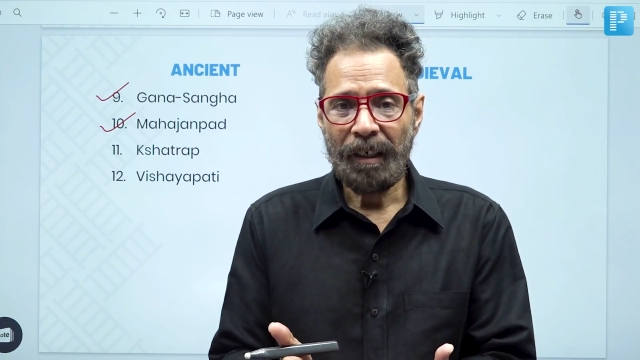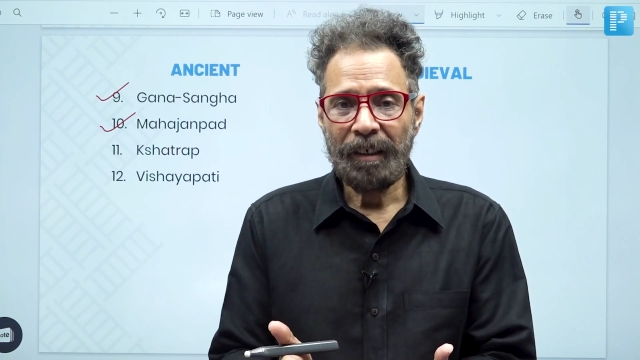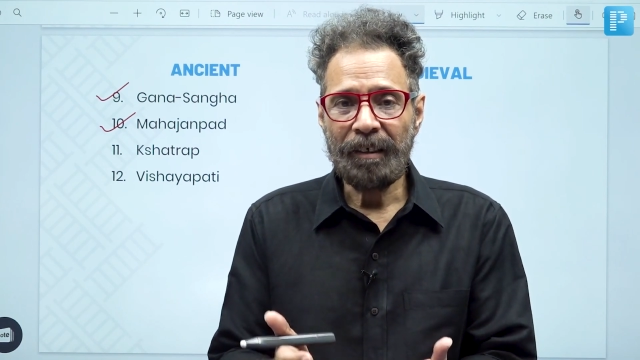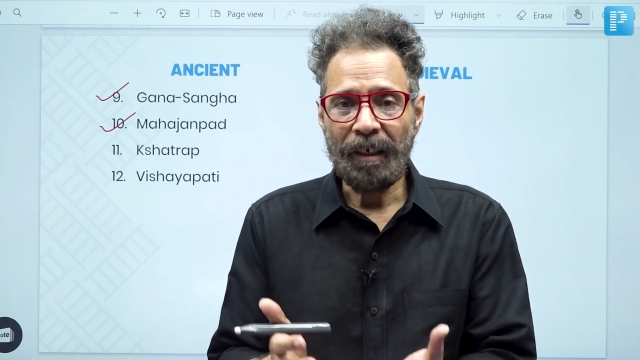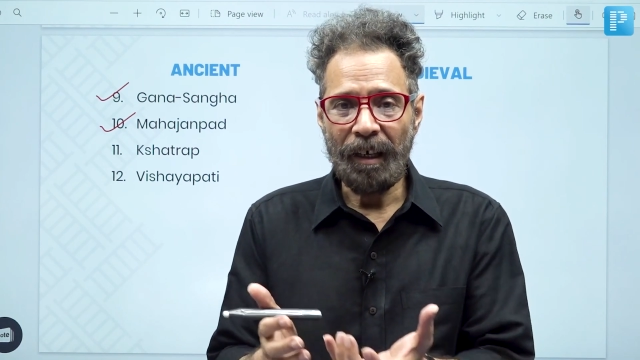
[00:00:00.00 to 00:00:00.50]

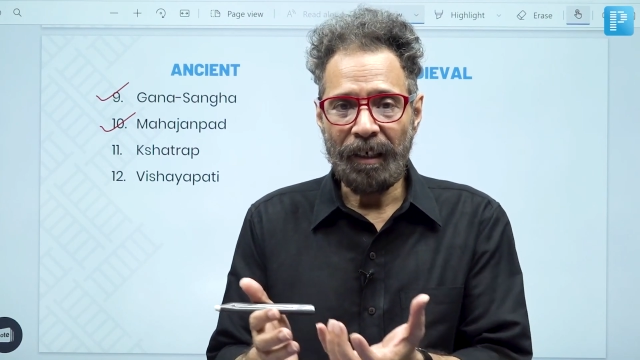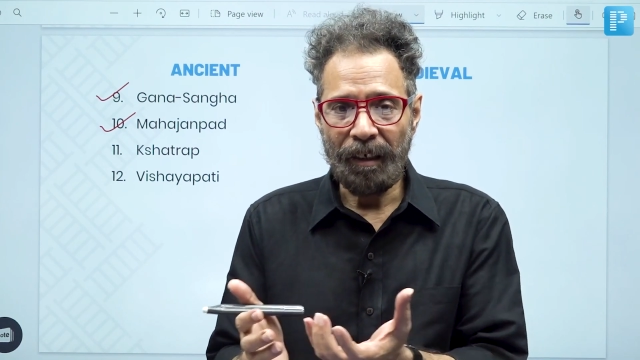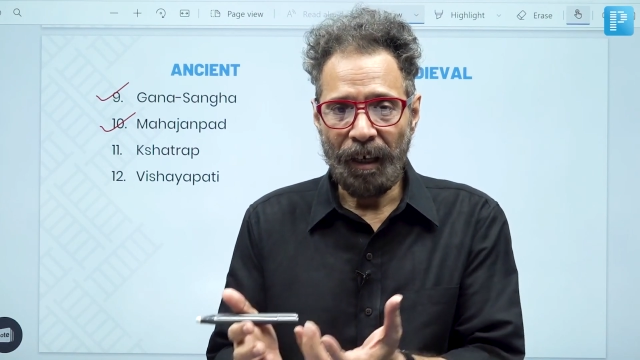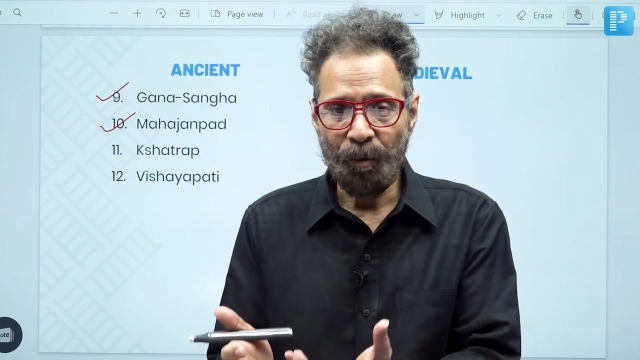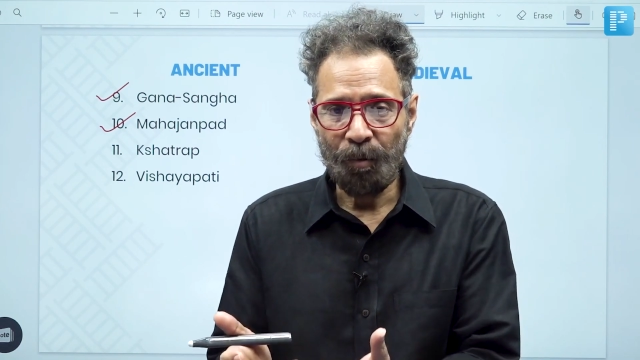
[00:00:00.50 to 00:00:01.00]
settling
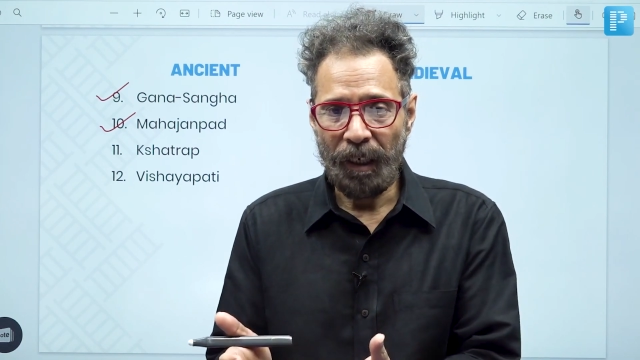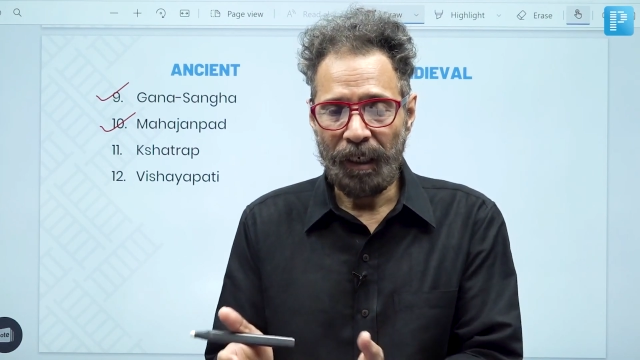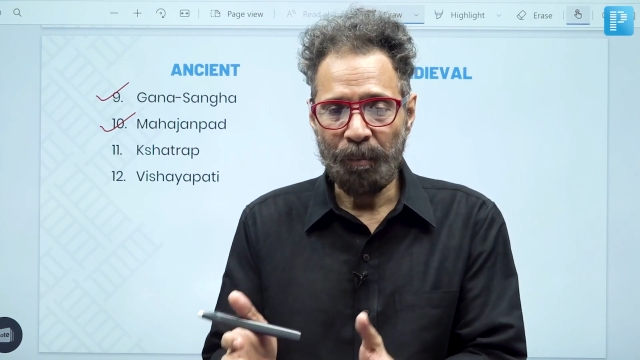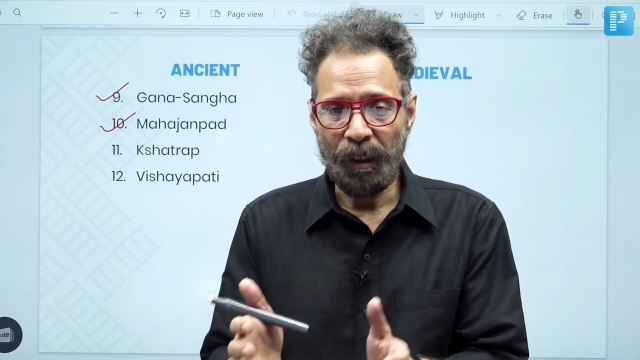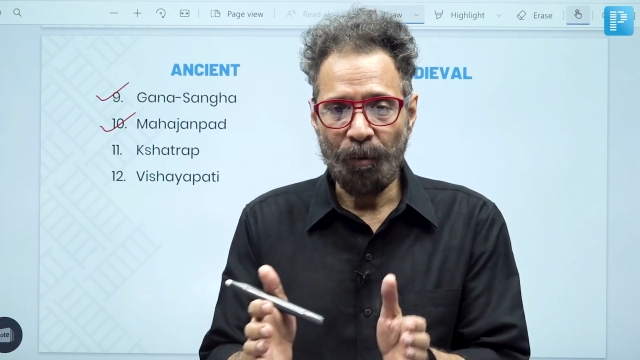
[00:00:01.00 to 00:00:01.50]
down at
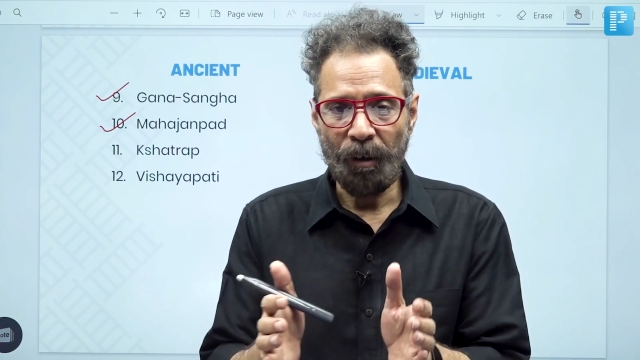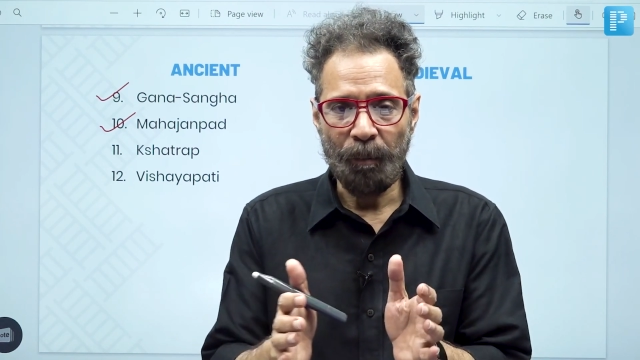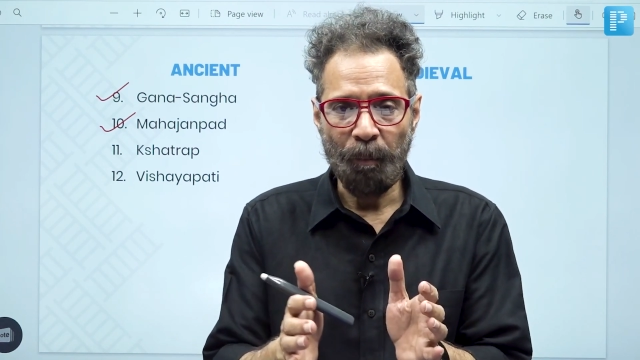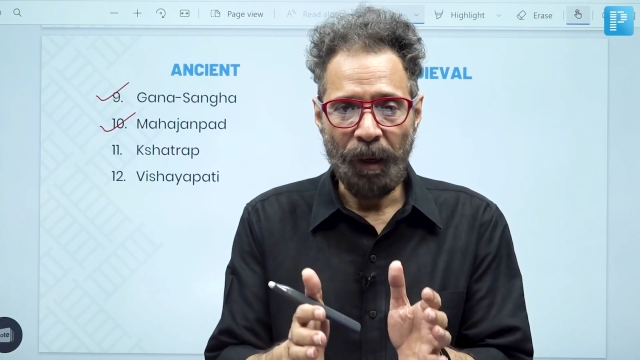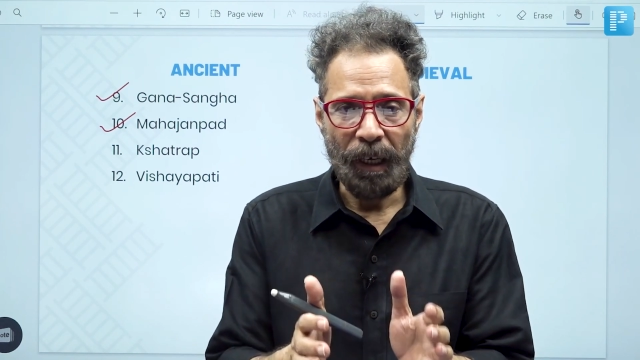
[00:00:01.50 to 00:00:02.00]
a particular
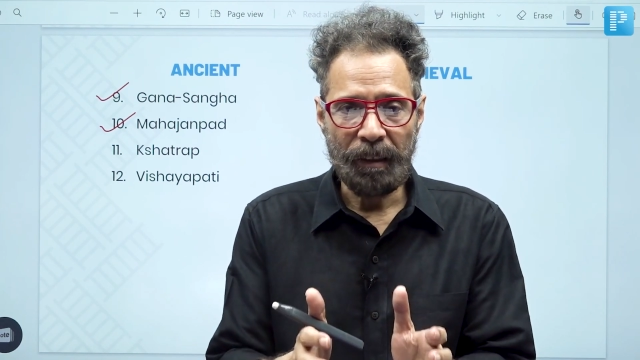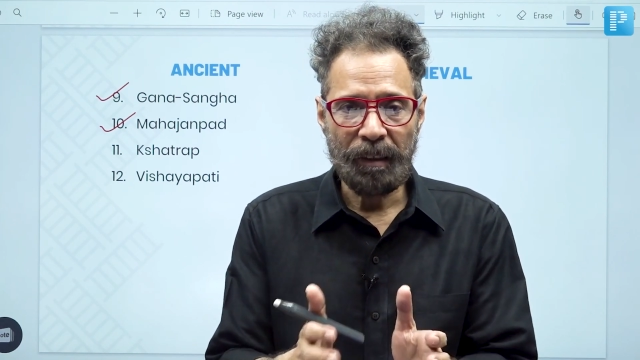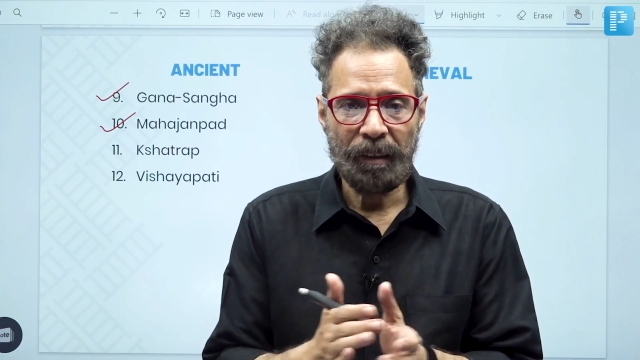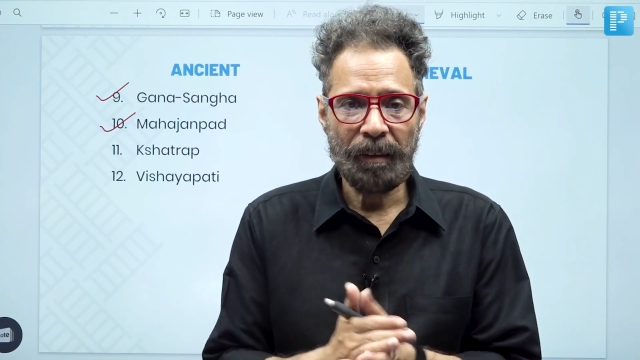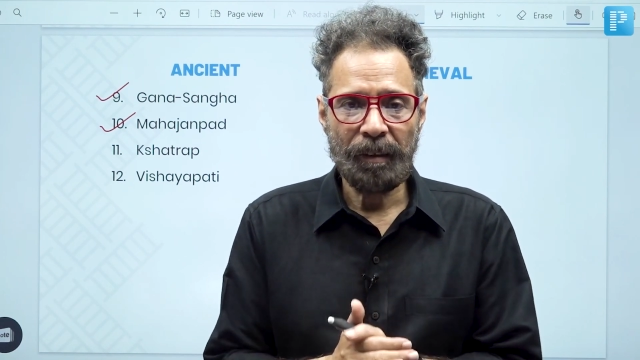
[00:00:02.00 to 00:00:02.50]

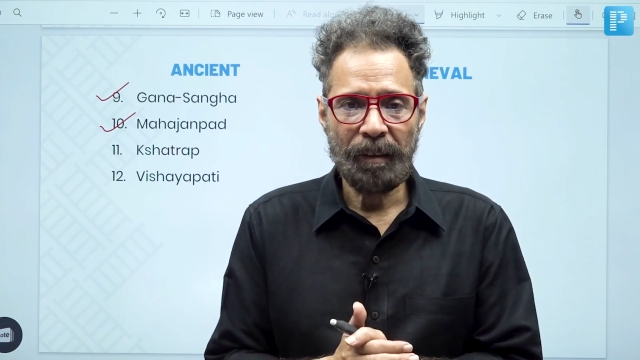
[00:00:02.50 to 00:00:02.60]
place.